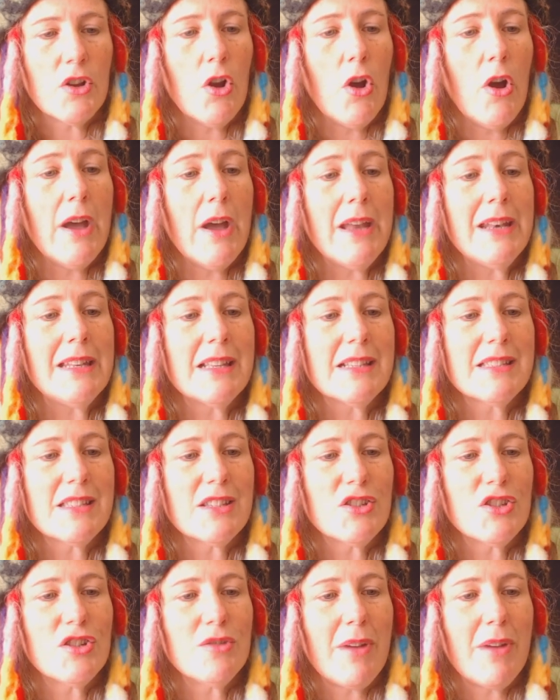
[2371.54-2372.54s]
So go ahead and
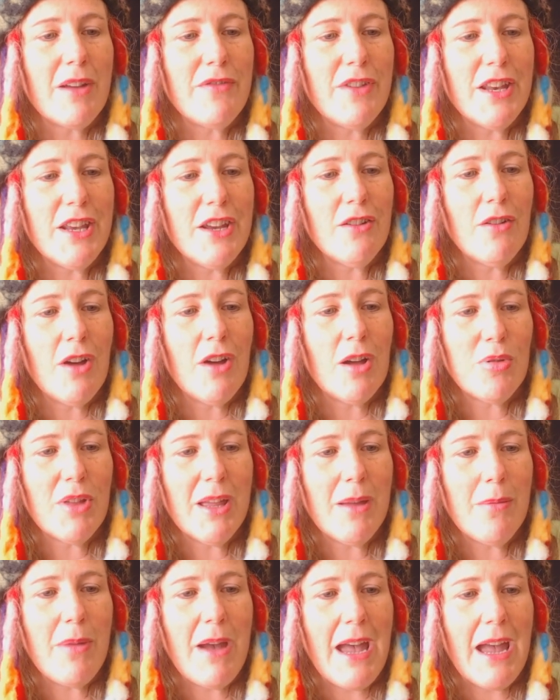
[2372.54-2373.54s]
listen to my video on
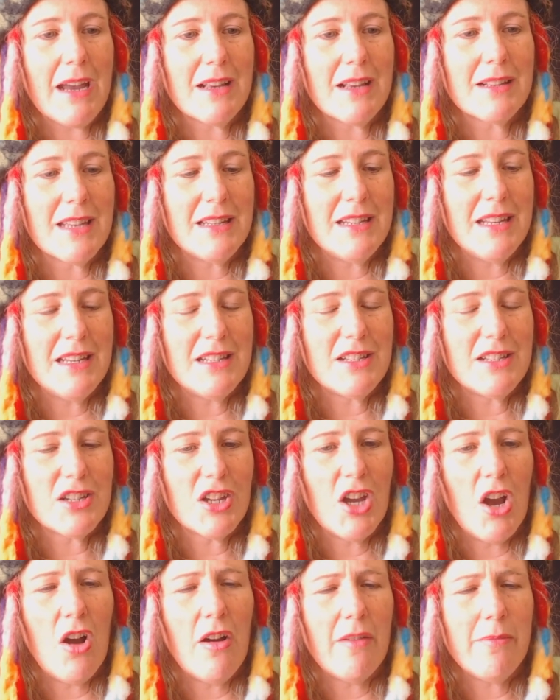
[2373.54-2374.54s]
playback because I need to
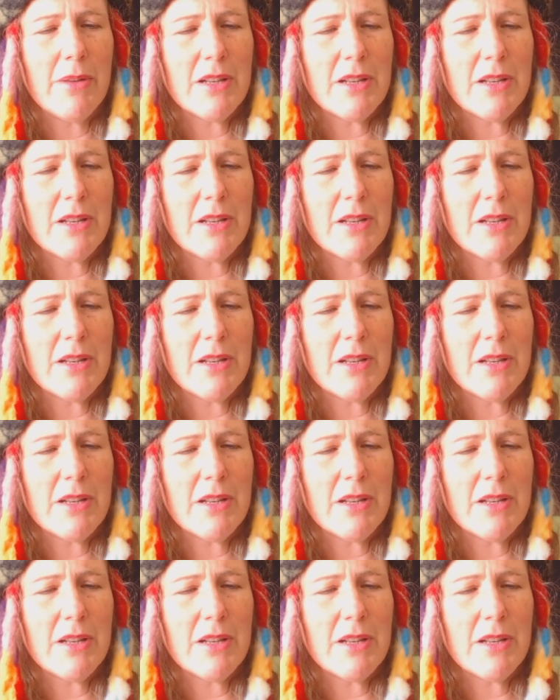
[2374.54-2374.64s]
go.